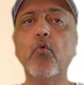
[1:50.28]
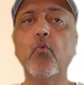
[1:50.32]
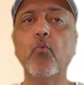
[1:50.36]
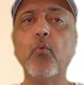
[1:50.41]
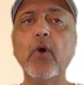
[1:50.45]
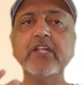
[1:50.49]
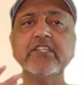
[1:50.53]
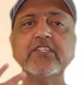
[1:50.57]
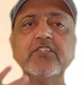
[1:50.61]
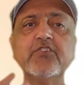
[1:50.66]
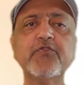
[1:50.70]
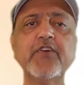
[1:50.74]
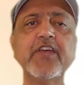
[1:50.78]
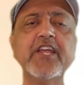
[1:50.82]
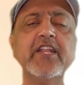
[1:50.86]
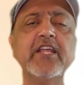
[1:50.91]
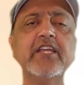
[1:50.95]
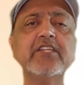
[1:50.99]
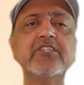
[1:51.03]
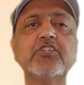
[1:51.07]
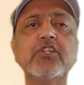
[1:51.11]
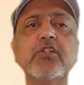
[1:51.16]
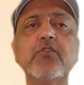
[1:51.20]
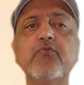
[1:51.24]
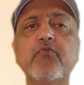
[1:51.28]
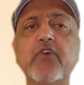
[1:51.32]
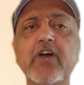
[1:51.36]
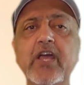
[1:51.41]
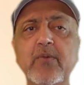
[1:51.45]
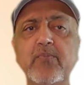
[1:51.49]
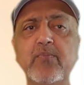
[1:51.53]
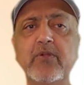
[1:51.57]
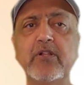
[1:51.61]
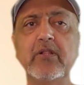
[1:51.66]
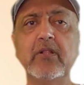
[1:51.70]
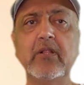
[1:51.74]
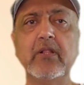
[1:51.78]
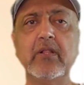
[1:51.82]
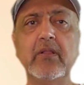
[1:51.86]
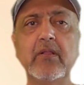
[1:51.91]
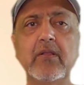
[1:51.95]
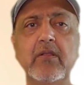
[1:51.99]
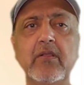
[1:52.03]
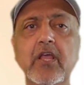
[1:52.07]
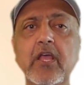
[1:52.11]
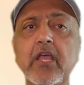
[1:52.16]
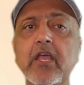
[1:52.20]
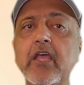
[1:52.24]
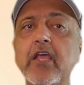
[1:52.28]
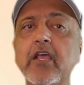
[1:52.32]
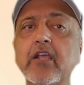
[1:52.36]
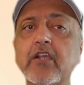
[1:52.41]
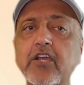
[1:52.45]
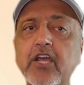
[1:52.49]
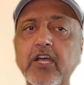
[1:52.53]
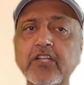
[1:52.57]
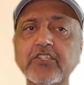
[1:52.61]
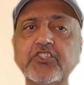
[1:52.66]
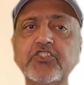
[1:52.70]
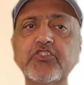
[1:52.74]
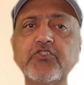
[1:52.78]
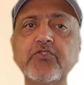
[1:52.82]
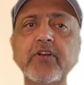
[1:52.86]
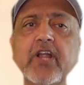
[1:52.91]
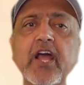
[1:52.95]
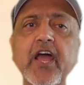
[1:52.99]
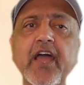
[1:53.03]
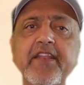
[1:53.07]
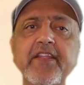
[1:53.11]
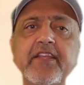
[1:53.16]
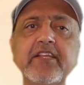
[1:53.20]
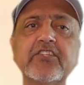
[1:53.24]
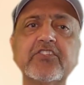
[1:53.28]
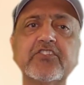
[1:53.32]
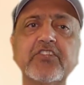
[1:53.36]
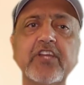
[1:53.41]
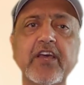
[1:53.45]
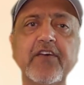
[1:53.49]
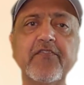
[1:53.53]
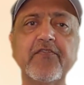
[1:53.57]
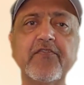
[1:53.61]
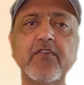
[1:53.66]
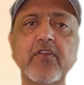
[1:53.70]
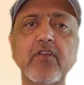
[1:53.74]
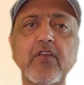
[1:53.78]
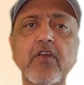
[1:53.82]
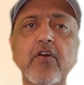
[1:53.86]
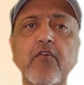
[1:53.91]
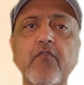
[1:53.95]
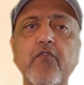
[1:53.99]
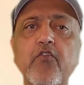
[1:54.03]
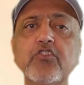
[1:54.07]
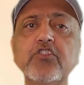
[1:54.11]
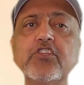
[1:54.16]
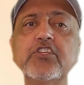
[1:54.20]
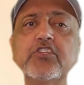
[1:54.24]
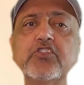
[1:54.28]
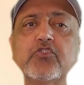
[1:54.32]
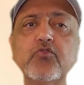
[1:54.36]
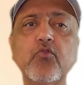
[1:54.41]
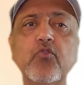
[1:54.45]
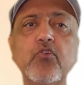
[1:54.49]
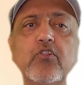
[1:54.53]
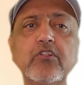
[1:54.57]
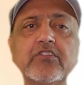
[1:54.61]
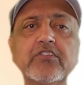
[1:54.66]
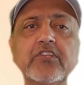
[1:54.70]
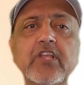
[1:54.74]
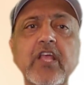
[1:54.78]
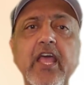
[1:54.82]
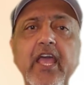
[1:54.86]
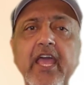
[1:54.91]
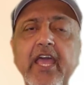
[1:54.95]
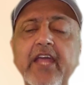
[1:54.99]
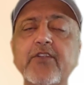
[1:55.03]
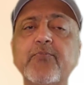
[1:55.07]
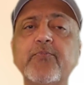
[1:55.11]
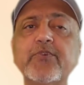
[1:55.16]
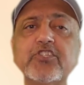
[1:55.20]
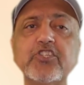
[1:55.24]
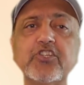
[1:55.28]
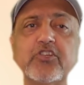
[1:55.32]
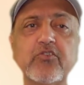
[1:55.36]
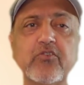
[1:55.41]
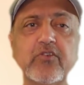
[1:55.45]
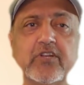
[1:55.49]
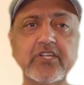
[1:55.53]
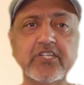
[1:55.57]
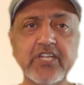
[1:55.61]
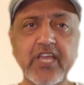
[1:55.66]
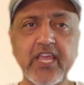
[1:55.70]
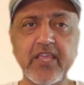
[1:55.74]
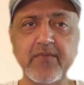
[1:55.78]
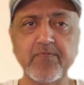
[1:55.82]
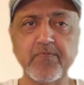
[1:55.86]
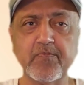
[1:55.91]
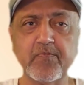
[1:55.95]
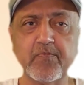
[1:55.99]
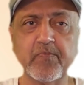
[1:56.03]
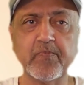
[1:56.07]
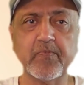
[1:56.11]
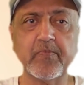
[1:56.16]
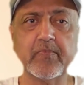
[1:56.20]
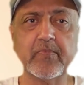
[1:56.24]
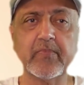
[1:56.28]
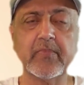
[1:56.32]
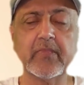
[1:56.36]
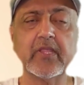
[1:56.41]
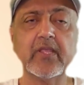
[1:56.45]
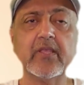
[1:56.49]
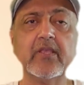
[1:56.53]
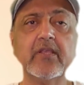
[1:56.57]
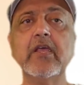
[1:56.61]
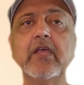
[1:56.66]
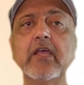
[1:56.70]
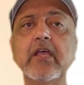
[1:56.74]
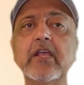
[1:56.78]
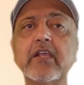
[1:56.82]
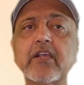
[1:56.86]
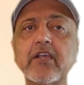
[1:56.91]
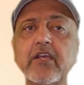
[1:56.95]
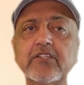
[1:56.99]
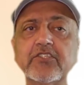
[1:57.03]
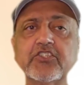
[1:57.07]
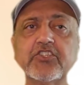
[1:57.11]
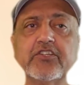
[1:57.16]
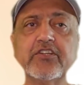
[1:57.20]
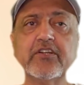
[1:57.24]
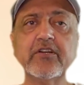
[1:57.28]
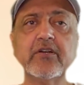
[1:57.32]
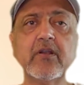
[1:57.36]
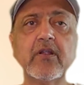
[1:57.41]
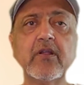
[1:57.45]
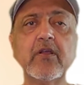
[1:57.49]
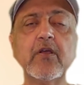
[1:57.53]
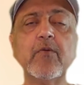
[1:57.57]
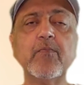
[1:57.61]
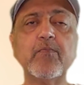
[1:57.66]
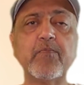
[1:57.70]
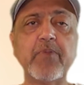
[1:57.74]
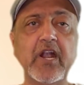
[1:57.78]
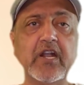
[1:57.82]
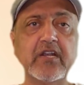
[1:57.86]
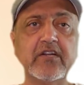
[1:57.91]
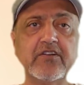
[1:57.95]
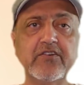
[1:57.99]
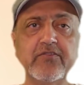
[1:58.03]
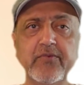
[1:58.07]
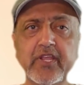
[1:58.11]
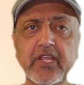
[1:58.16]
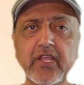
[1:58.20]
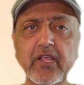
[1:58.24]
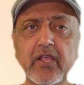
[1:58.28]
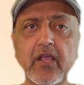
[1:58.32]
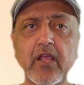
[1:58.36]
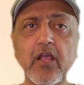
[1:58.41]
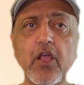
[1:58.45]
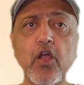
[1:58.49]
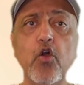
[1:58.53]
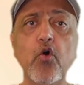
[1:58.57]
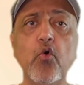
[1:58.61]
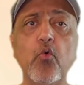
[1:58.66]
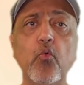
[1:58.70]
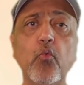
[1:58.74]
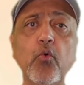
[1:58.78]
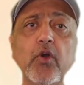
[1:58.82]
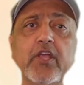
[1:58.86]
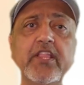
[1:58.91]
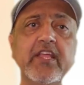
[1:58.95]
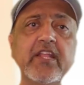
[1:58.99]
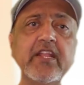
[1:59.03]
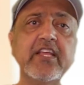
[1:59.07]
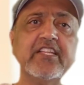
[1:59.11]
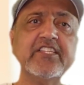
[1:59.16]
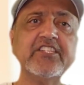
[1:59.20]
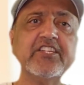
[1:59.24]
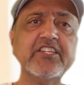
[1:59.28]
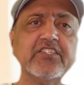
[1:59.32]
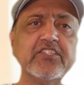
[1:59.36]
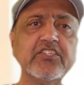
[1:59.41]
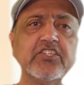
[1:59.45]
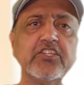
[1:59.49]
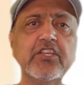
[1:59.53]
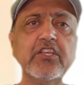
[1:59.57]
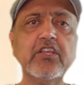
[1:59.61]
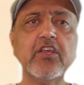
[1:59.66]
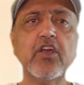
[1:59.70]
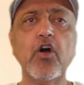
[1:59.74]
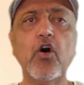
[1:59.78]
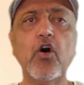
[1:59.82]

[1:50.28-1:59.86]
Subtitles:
Once financially viable, consider hiring staff for these roles at a particular time. Consider partnering with an agency